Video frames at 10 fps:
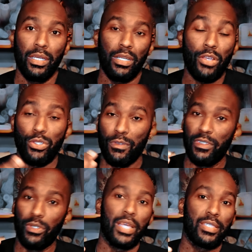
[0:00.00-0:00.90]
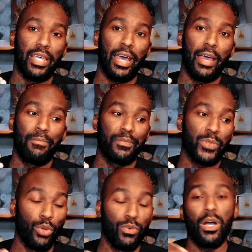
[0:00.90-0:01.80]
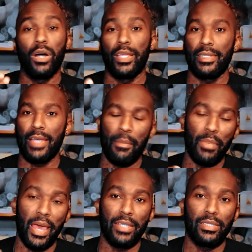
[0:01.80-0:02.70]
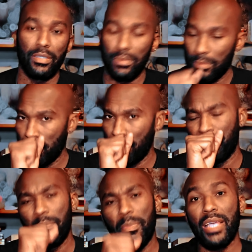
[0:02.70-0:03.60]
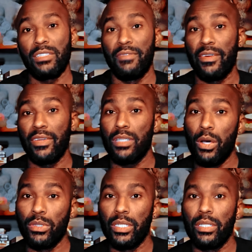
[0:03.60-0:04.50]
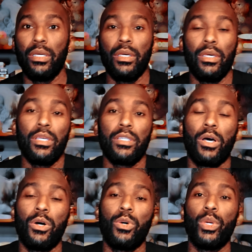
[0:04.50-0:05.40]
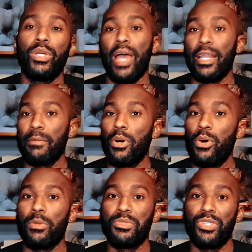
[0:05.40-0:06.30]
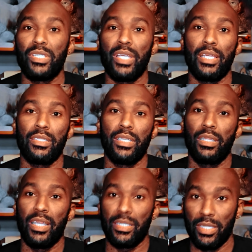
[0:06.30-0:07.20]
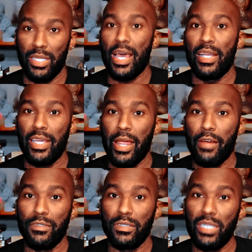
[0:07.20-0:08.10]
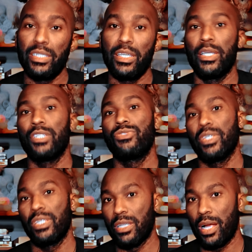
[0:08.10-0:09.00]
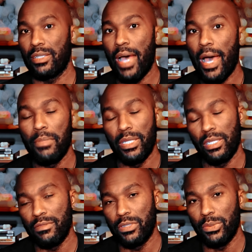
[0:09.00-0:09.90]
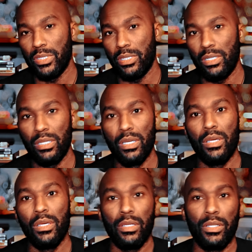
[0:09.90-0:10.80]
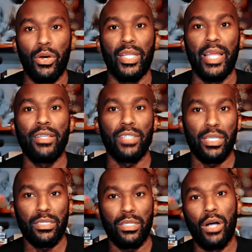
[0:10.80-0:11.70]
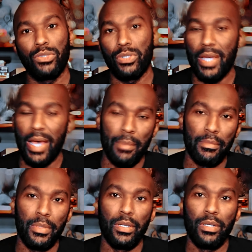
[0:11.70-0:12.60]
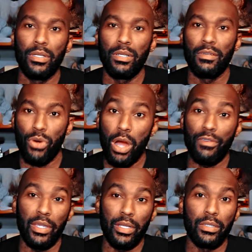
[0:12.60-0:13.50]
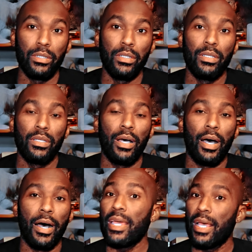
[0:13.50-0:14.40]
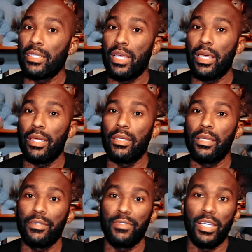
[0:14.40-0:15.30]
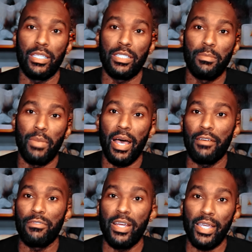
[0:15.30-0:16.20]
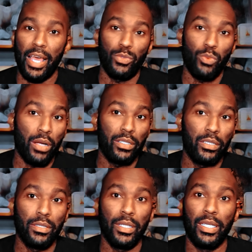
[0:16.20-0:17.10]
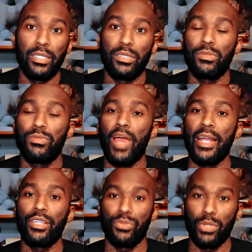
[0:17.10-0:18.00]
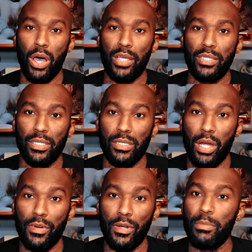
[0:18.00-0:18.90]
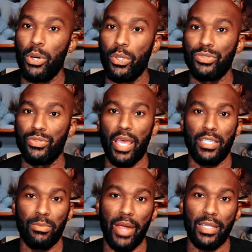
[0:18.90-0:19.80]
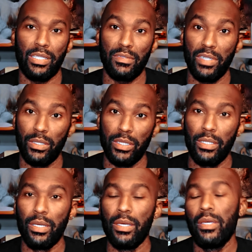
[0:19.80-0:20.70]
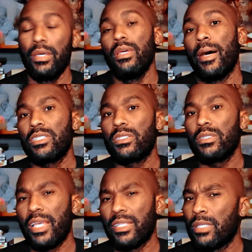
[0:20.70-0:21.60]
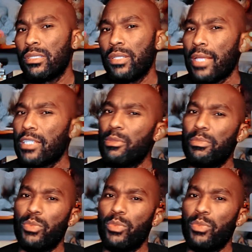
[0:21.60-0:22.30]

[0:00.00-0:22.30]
and also feel that time or recall that time passing very slowly. So when writing poems, she says that it's this kind of care for detail that strengthens our time-bending fluency, allows us to alter time for our reader. The second essay is by Frank X. Walker. It's Writing Through Loss and Sorrow, Poetry as a Practice of Healing. This essay stood out to me